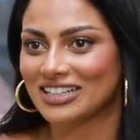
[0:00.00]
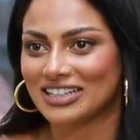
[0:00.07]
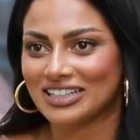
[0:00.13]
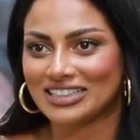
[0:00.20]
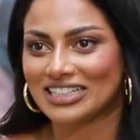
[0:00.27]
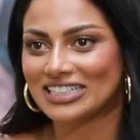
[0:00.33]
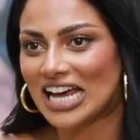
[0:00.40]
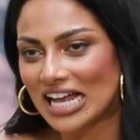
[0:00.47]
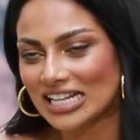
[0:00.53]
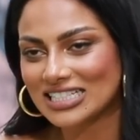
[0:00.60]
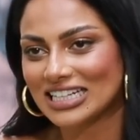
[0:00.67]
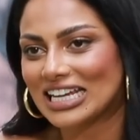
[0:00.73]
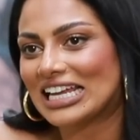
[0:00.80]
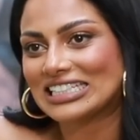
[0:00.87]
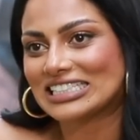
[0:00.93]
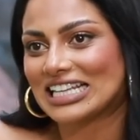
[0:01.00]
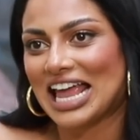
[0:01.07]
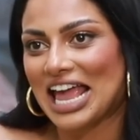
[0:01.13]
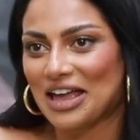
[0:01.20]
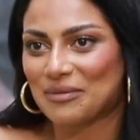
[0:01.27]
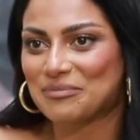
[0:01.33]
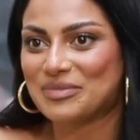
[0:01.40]
the dancing, it's
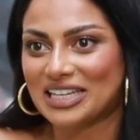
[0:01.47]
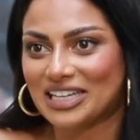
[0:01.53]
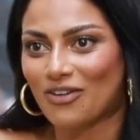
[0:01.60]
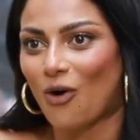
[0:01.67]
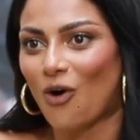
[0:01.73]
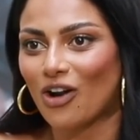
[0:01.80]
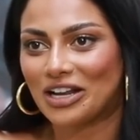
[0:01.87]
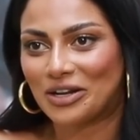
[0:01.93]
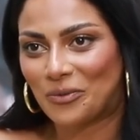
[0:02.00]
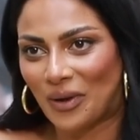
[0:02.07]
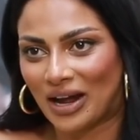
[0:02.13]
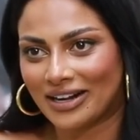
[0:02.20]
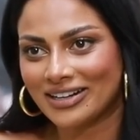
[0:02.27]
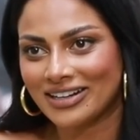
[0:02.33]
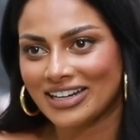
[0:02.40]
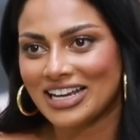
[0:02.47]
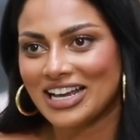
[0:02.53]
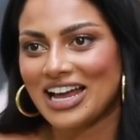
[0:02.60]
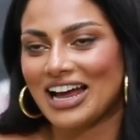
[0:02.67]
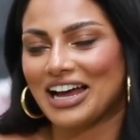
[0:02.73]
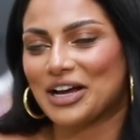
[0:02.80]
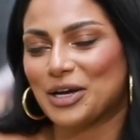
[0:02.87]
me all in one.
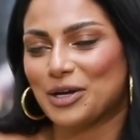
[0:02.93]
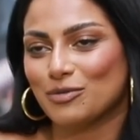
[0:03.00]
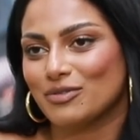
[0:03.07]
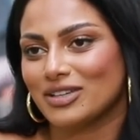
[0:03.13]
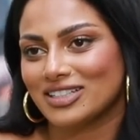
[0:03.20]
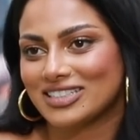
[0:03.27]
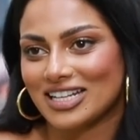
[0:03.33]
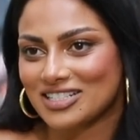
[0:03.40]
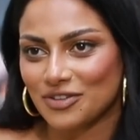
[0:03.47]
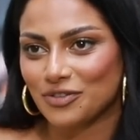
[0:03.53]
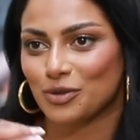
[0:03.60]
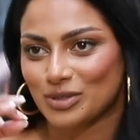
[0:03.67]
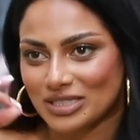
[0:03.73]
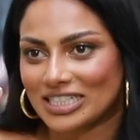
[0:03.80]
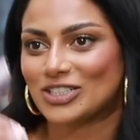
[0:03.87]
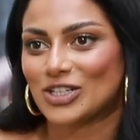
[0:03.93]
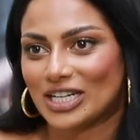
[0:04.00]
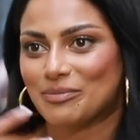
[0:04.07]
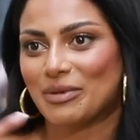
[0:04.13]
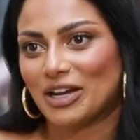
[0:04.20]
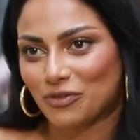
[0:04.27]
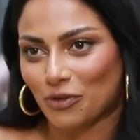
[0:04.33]
It's as if it was
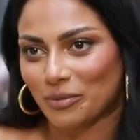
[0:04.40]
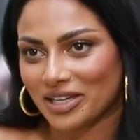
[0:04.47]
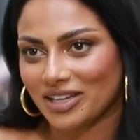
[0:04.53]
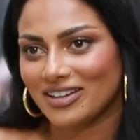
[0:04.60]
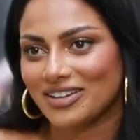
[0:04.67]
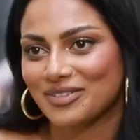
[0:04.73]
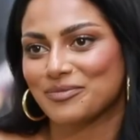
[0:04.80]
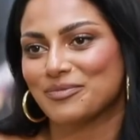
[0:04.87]
literally made for me.